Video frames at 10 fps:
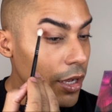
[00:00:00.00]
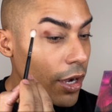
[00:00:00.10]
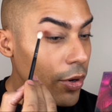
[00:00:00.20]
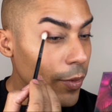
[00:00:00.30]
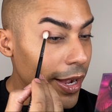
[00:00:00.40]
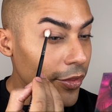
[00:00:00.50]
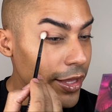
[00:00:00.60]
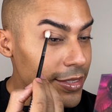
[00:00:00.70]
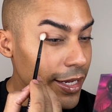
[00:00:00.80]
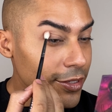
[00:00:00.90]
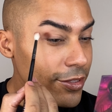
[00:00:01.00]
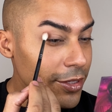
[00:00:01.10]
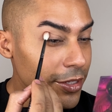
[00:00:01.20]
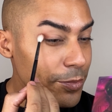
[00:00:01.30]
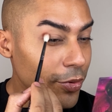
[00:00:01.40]
Oh wow,
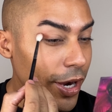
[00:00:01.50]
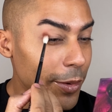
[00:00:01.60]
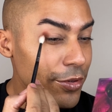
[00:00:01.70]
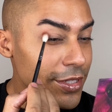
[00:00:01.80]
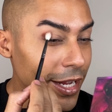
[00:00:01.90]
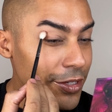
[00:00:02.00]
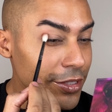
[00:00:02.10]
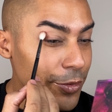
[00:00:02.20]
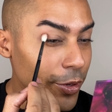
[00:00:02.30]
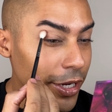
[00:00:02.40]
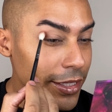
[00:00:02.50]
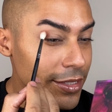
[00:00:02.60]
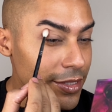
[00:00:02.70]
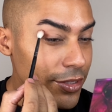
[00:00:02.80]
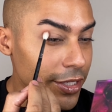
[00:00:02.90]
the primer's actually working.
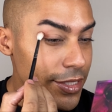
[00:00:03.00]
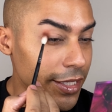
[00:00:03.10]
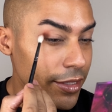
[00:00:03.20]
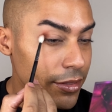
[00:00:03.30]
This is crazy.